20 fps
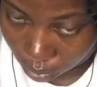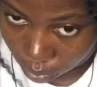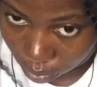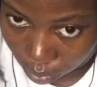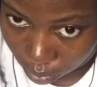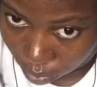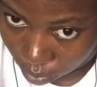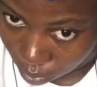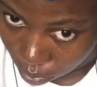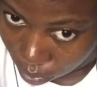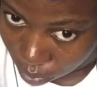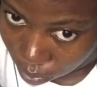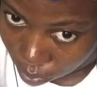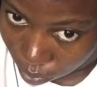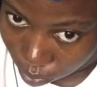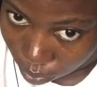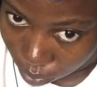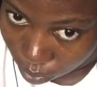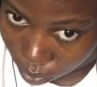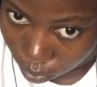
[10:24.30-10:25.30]
tiny
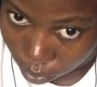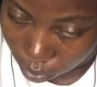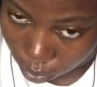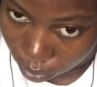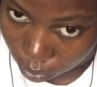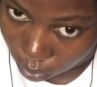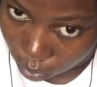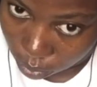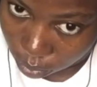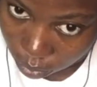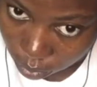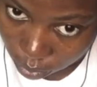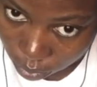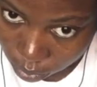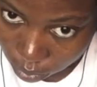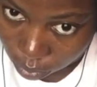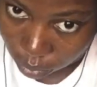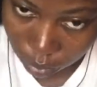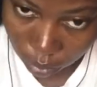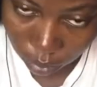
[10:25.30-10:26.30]
bits of the
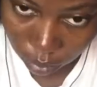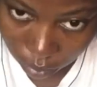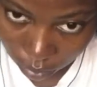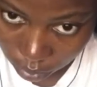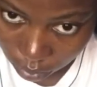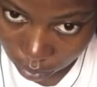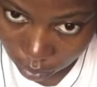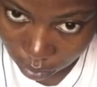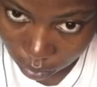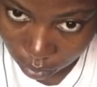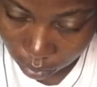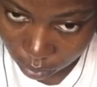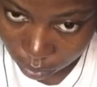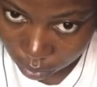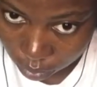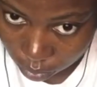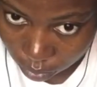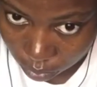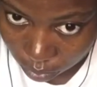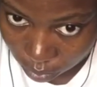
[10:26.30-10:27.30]

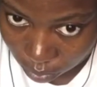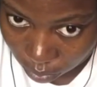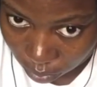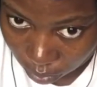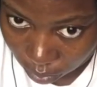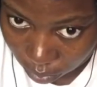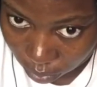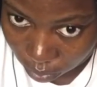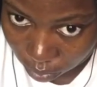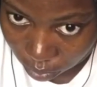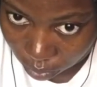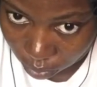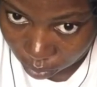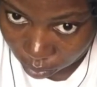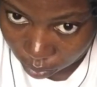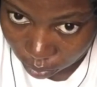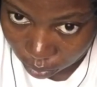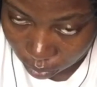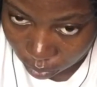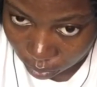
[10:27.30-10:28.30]
crochet braid,
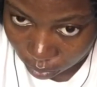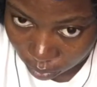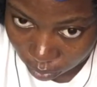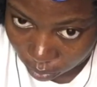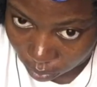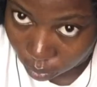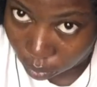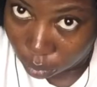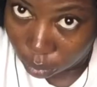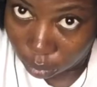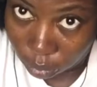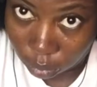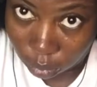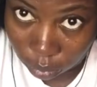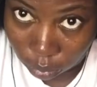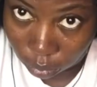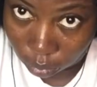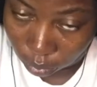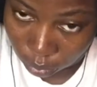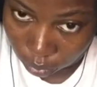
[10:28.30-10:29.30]
as you can see me
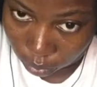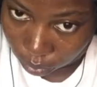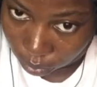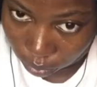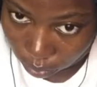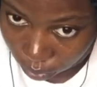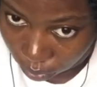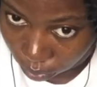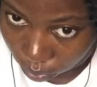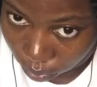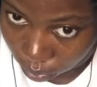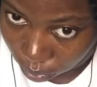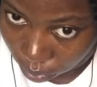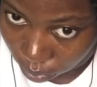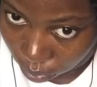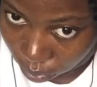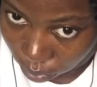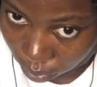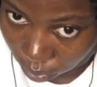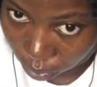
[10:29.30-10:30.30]
doing. You can
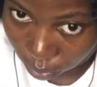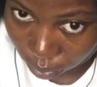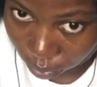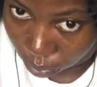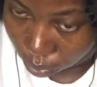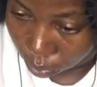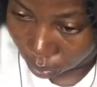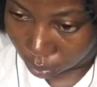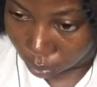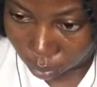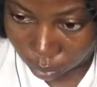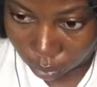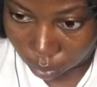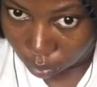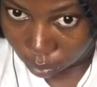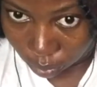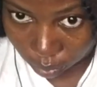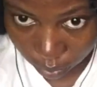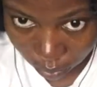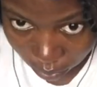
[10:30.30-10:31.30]
see this
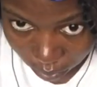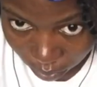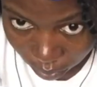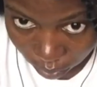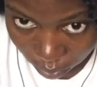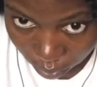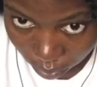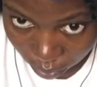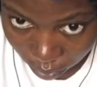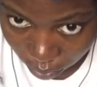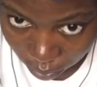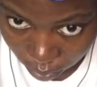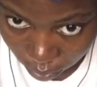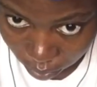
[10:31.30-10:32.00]
time they